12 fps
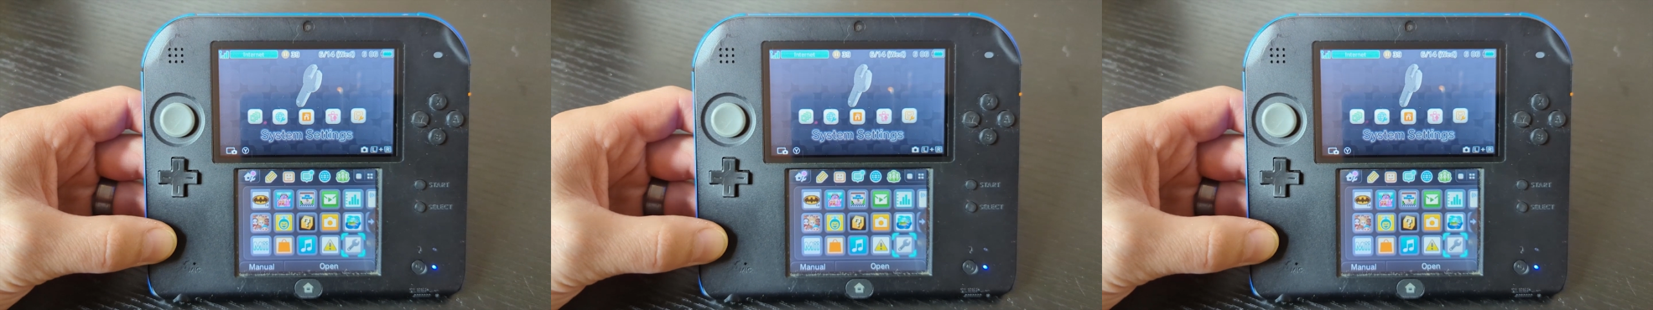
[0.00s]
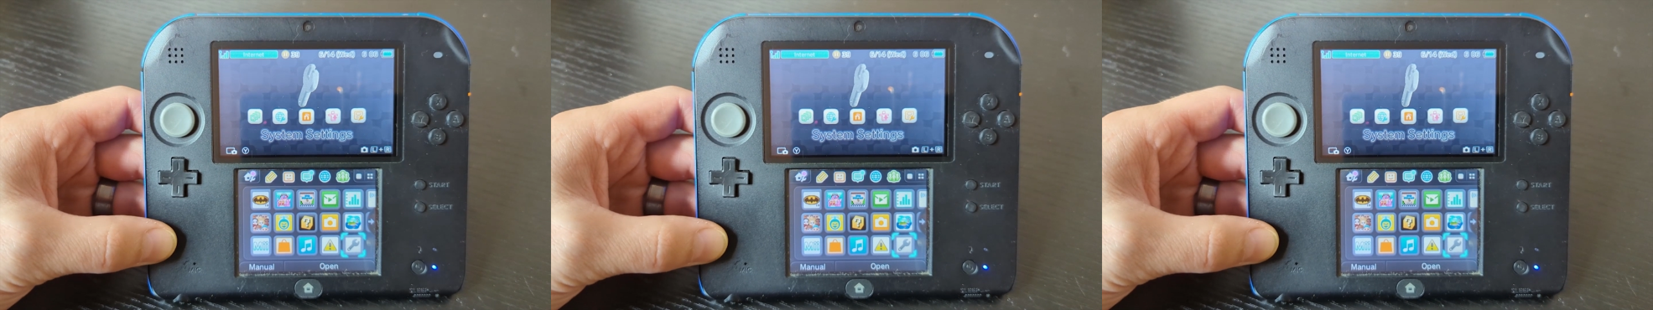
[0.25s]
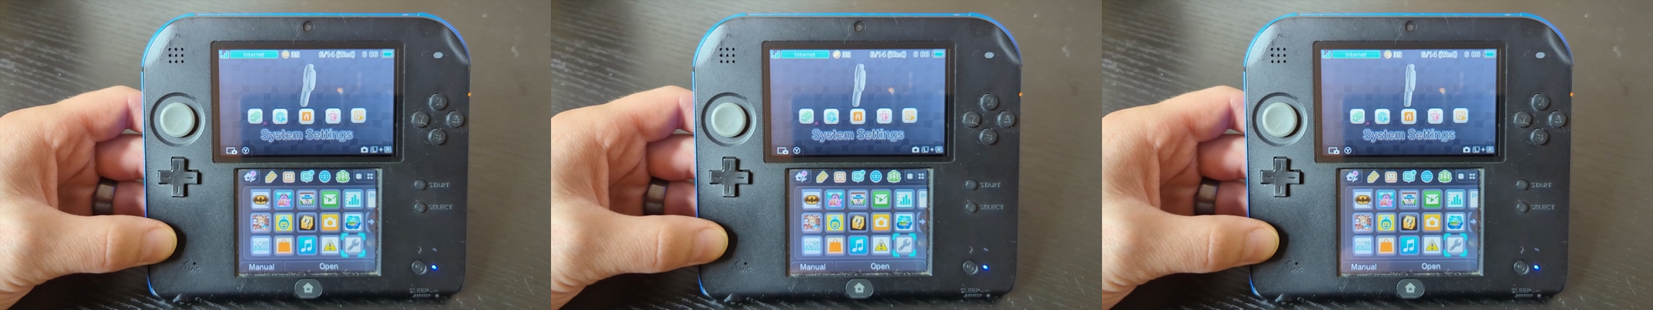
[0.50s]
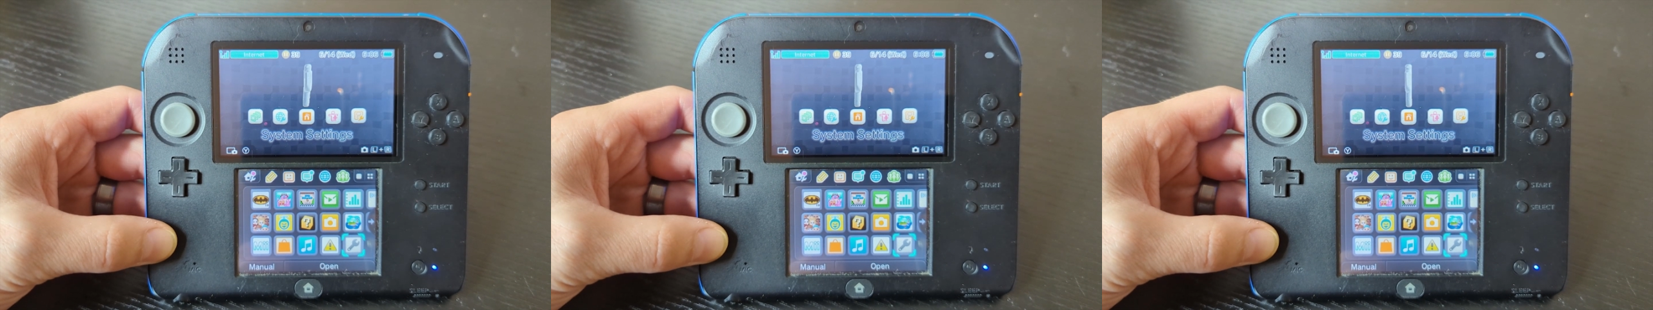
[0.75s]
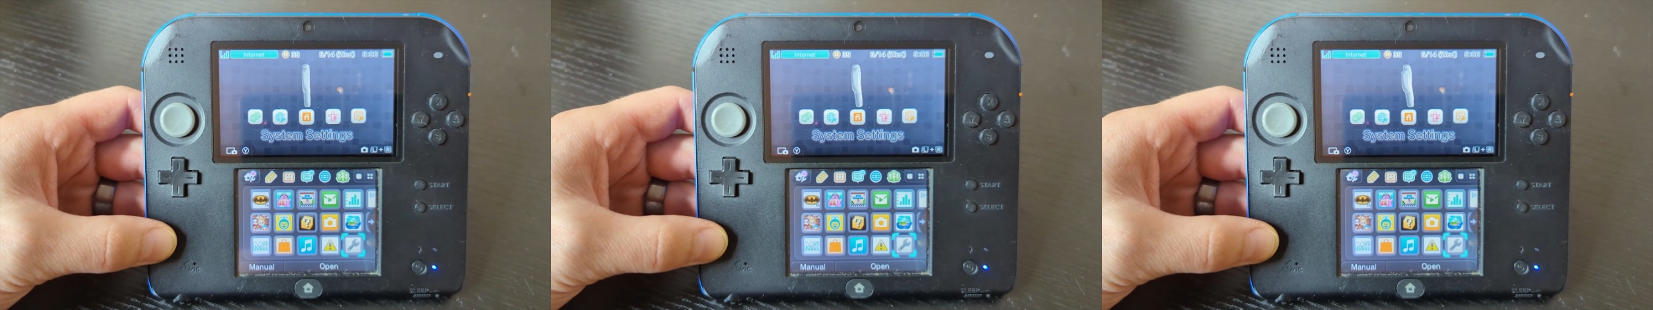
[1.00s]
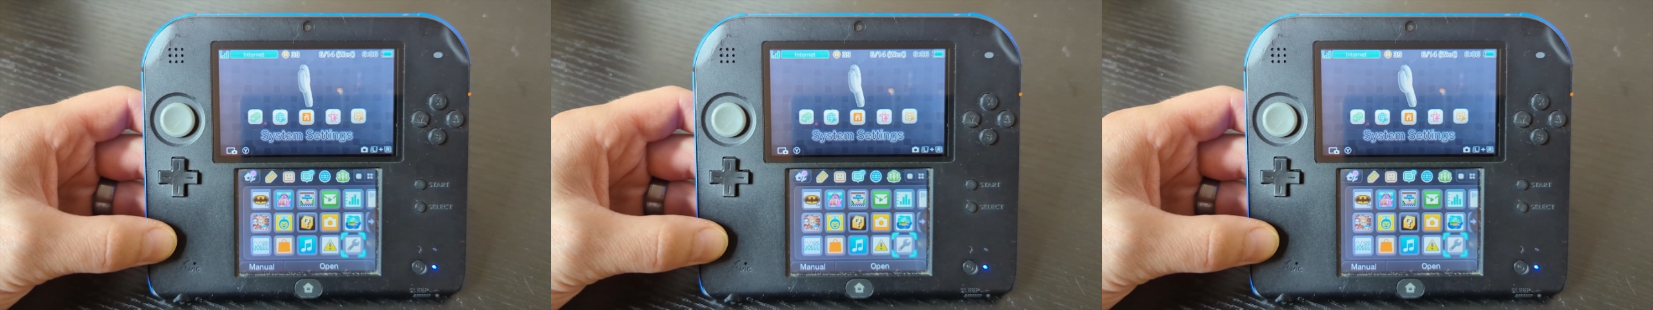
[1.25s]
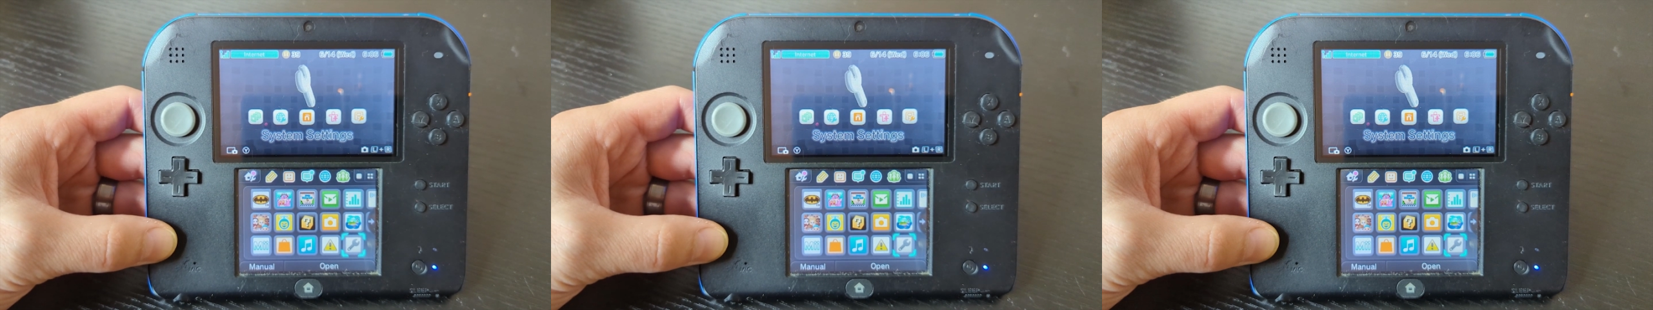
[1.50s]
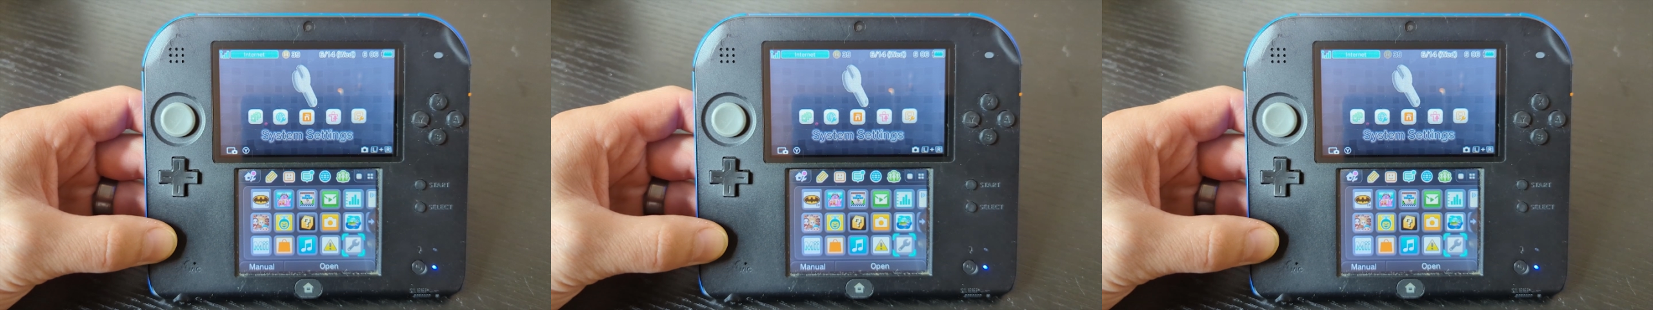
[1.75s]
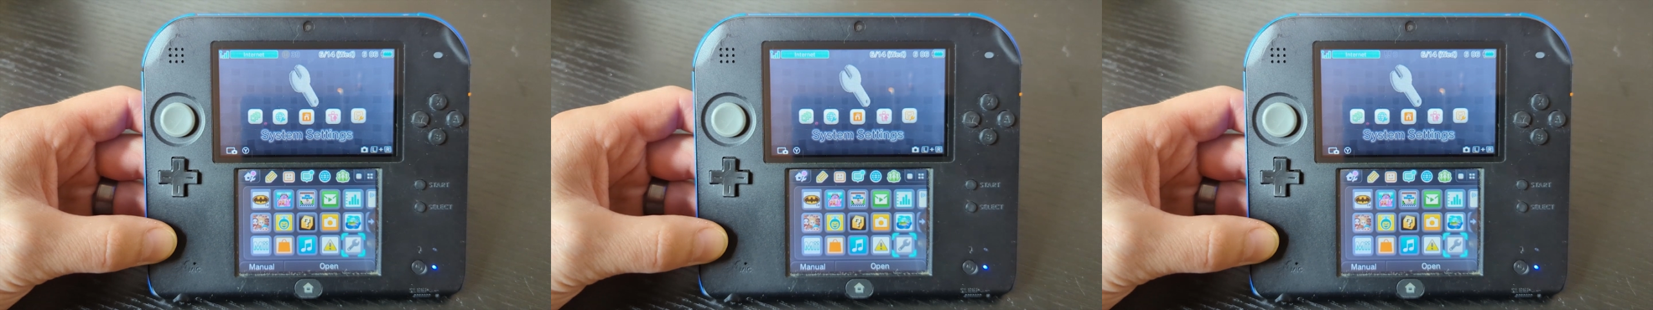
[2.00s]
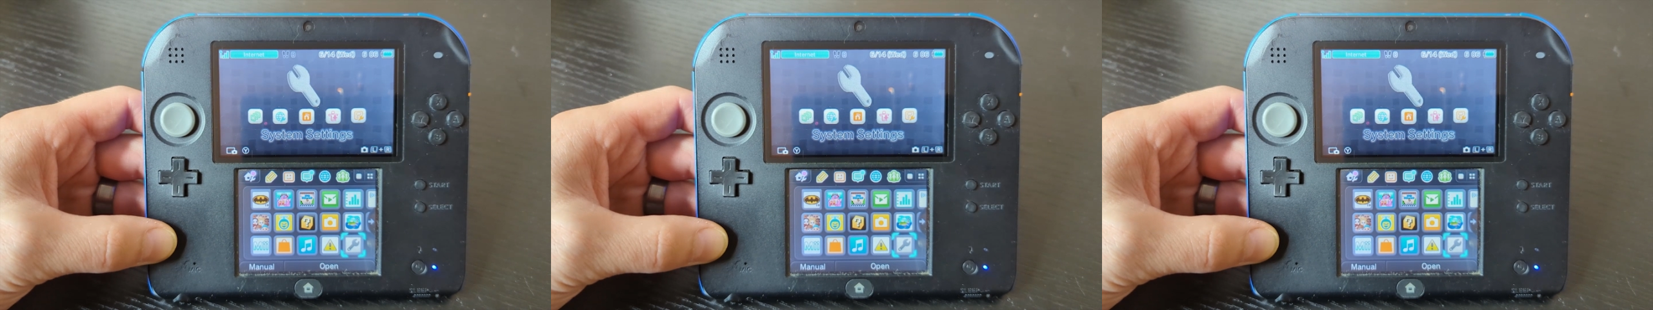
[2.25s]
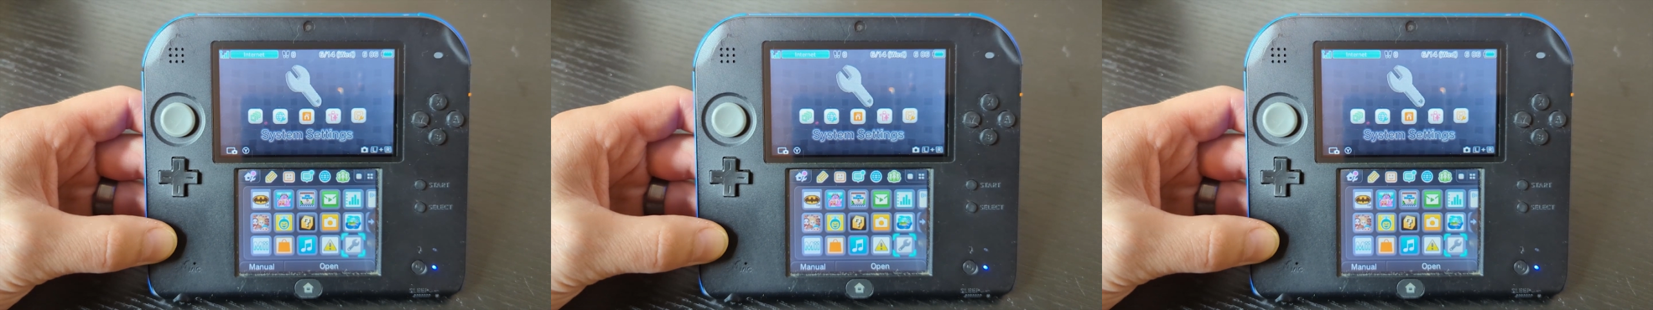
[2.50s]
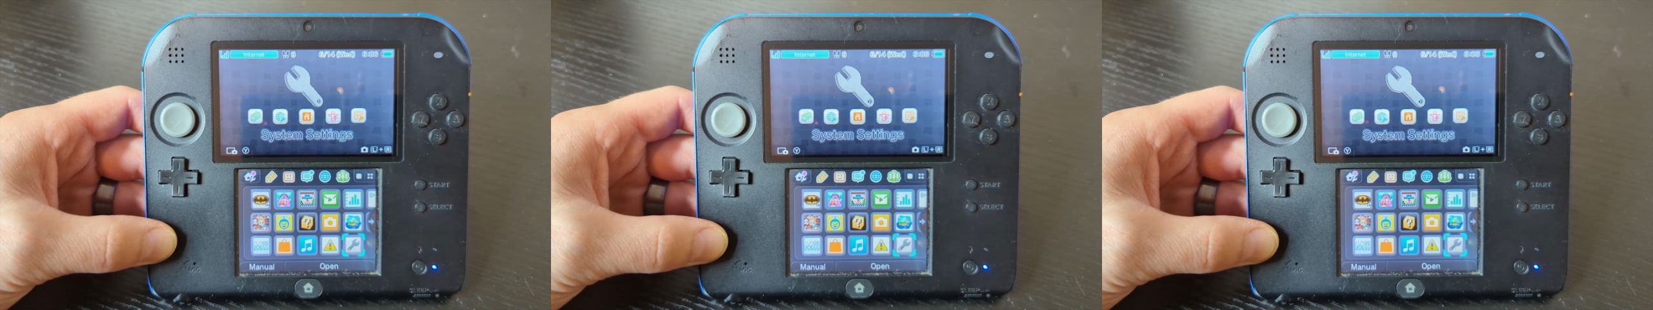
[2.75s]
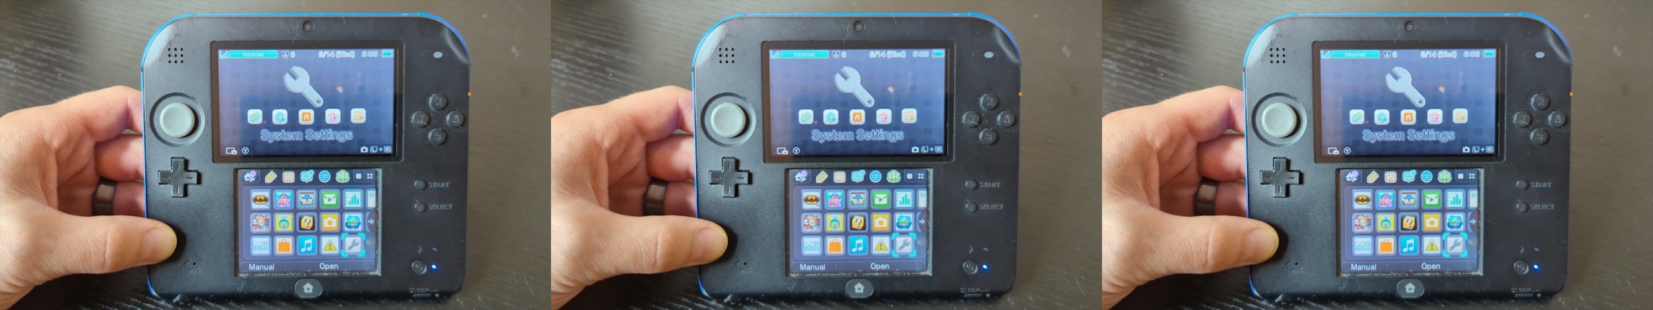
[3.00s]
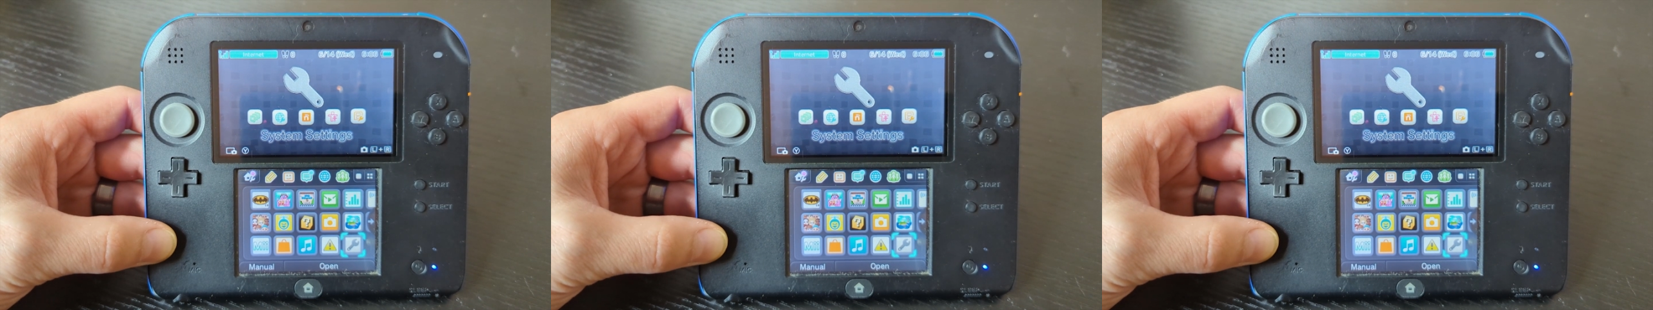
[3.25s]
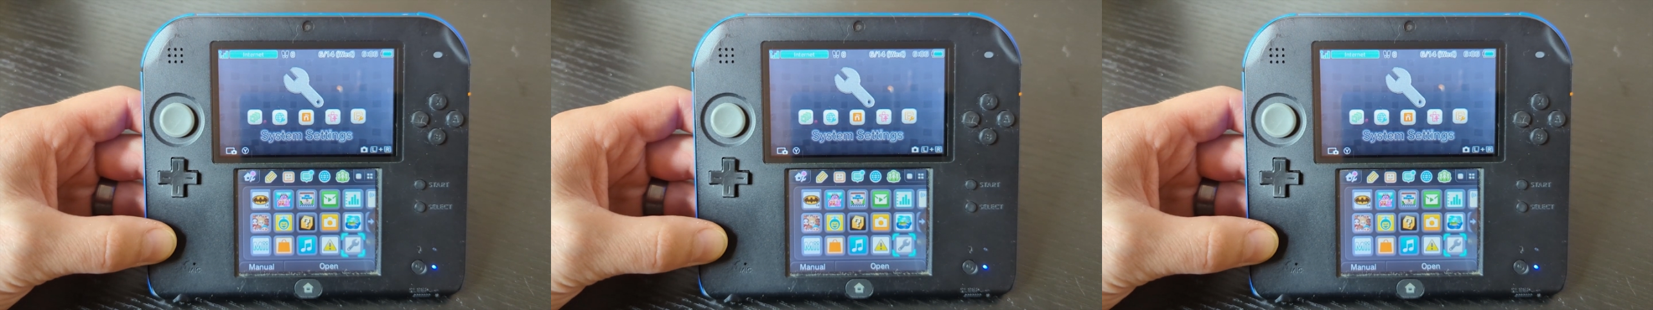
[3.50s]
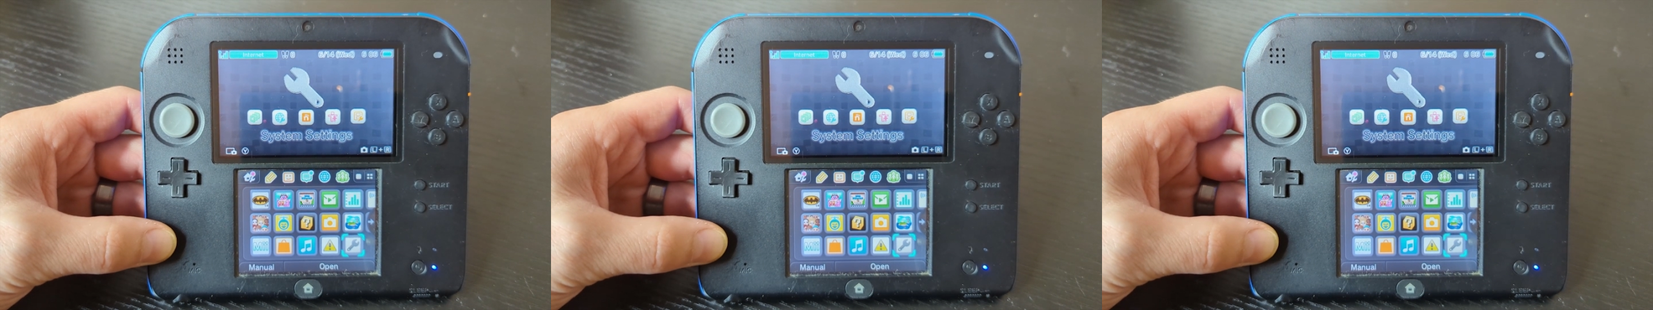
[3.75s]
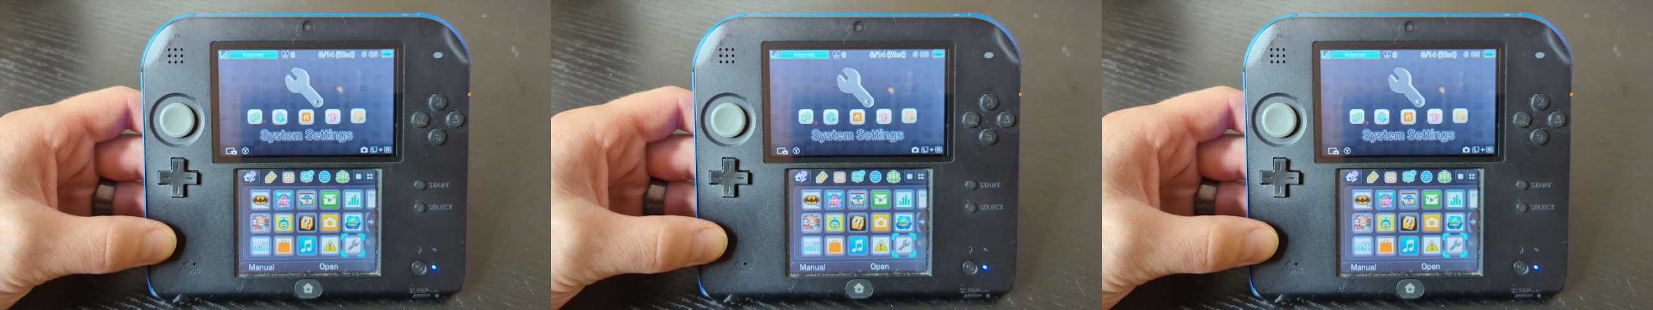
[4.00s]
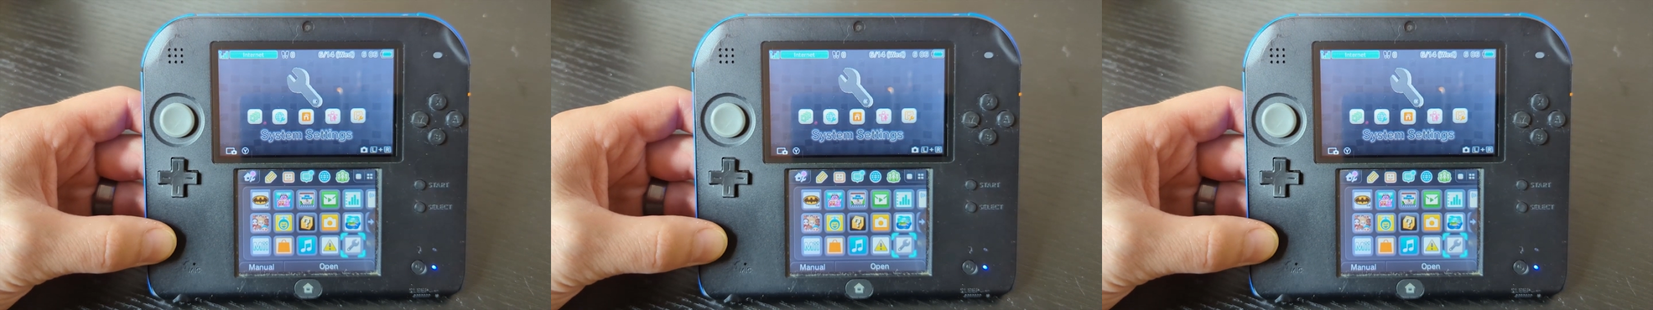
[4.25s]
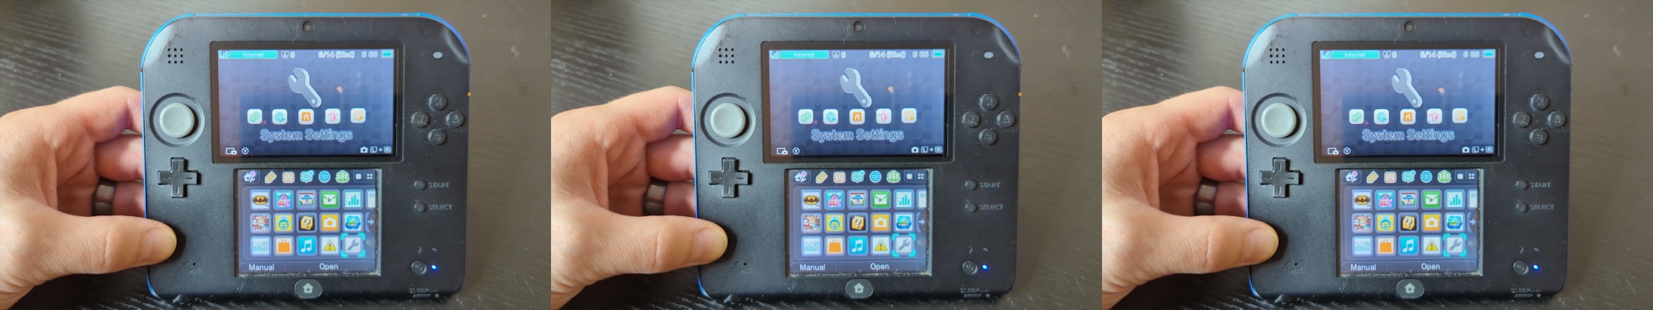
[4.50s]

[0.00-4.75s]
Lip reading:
No face is visible, so there are no lips to read.